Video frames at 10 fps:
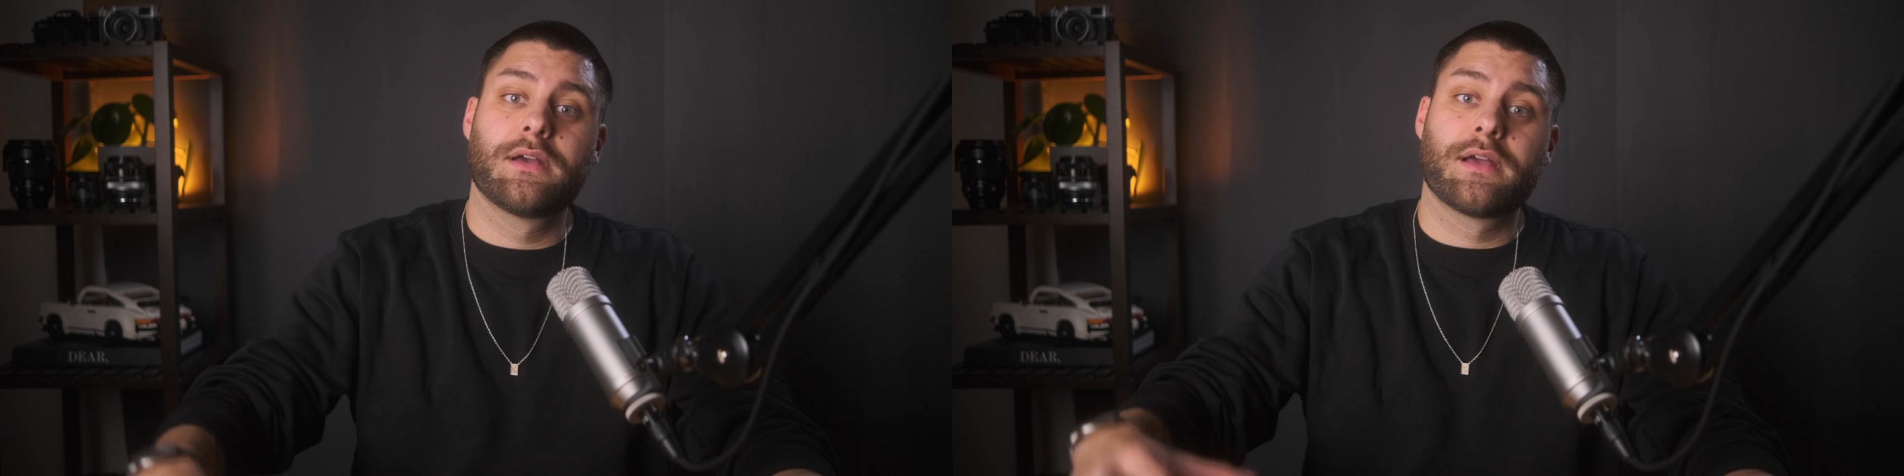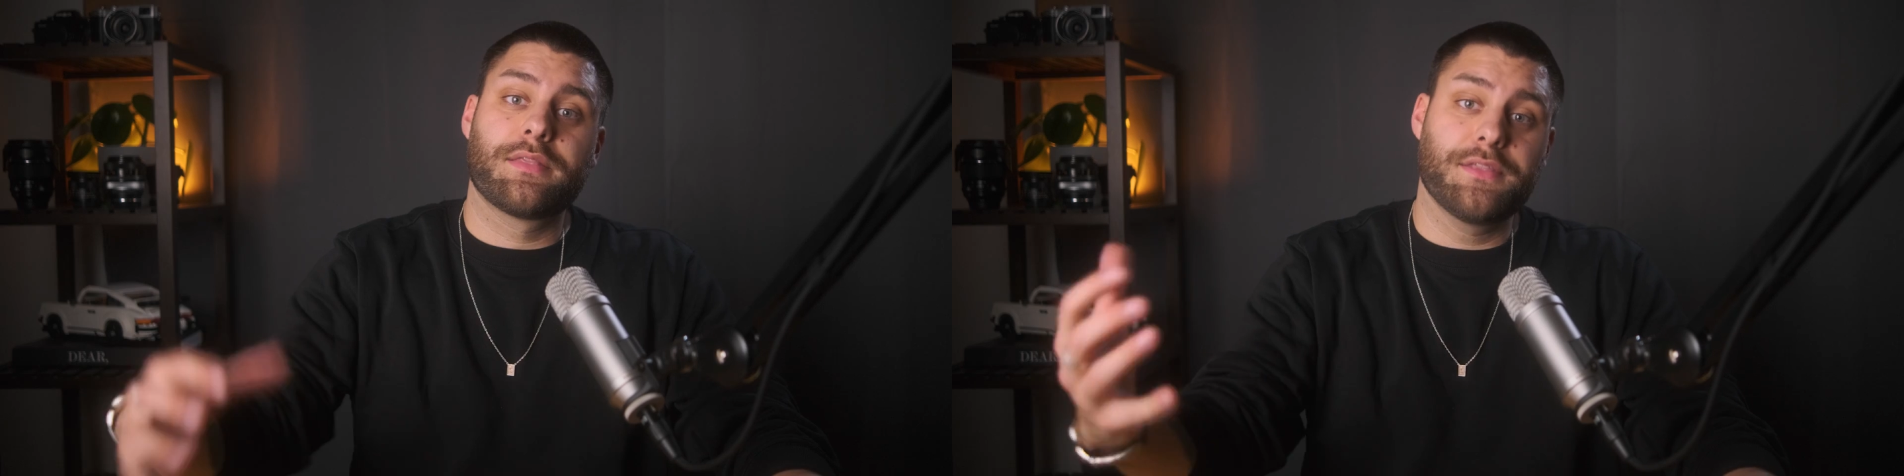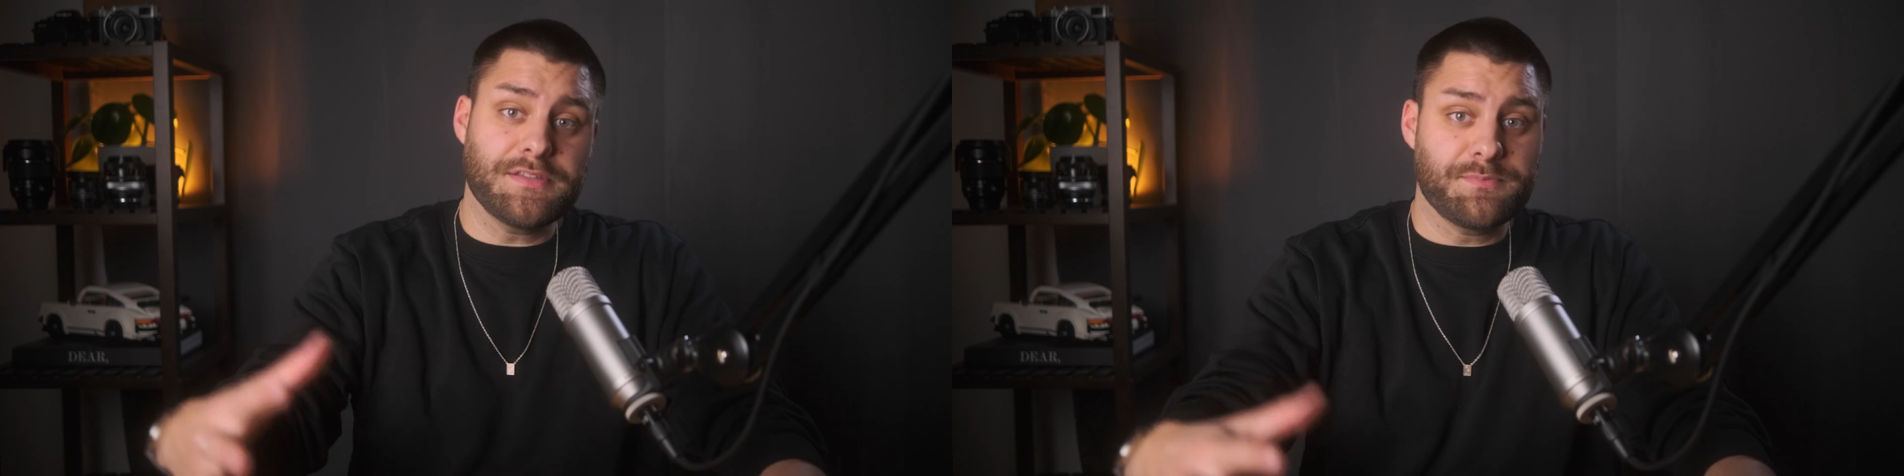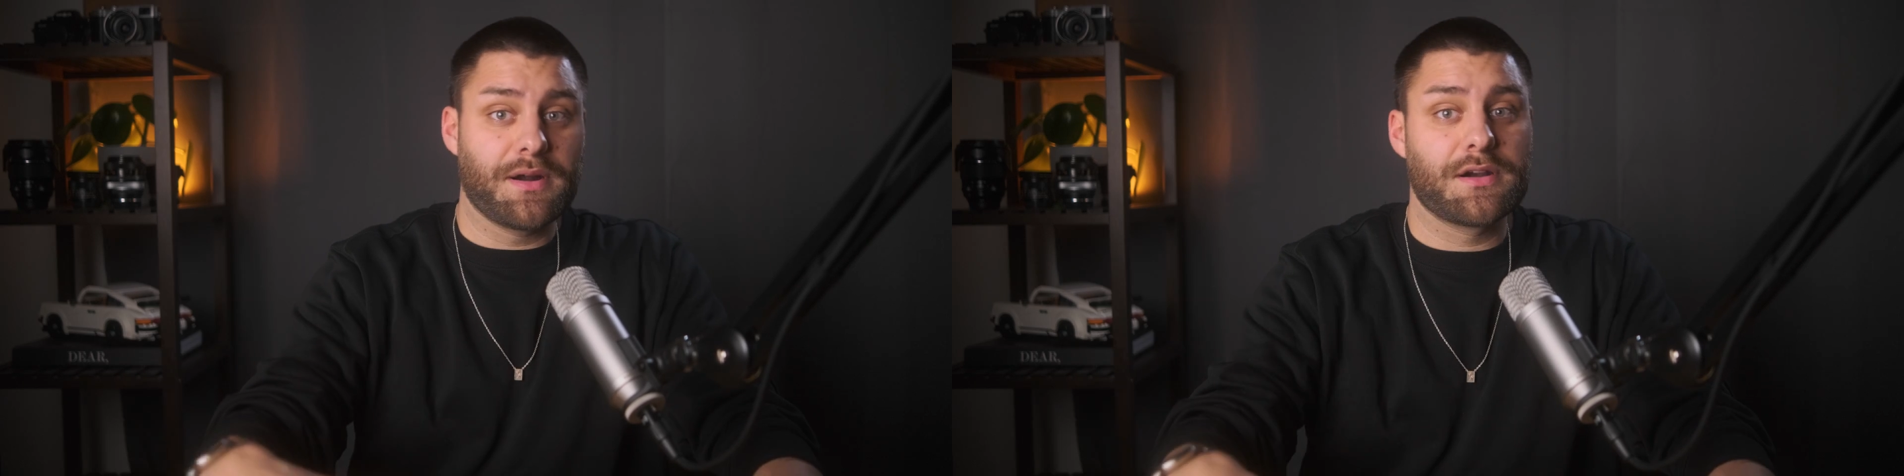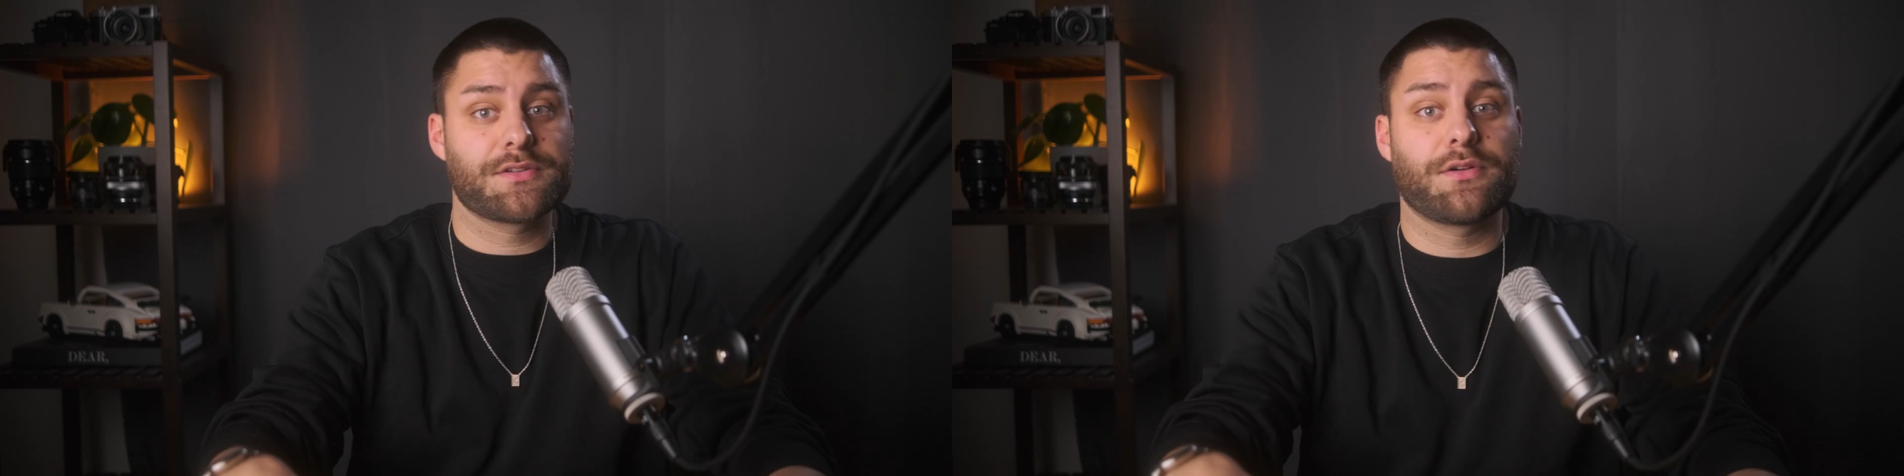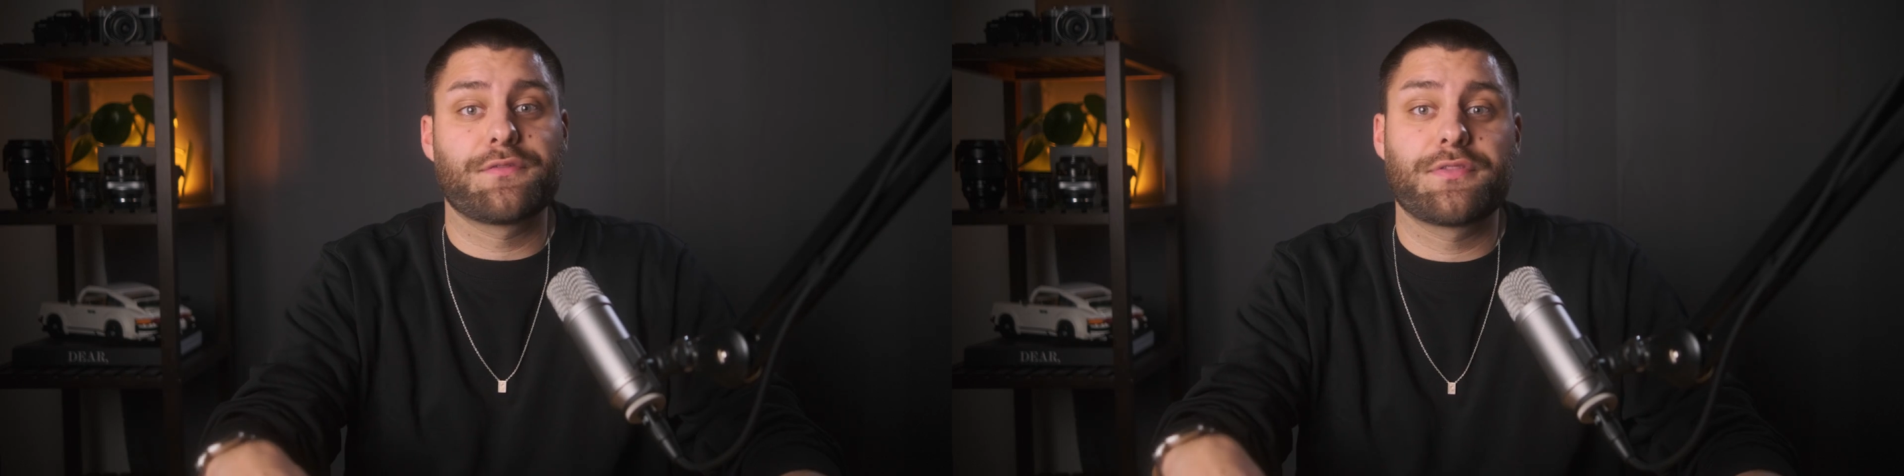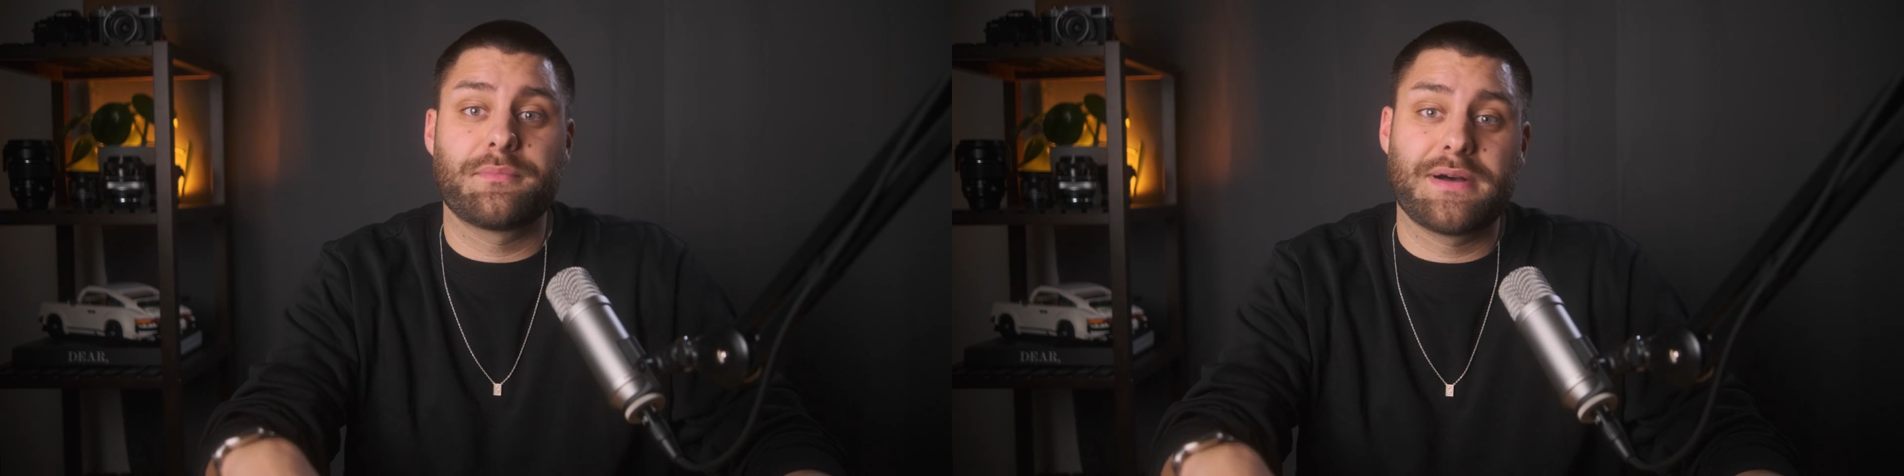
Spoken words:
In this part of the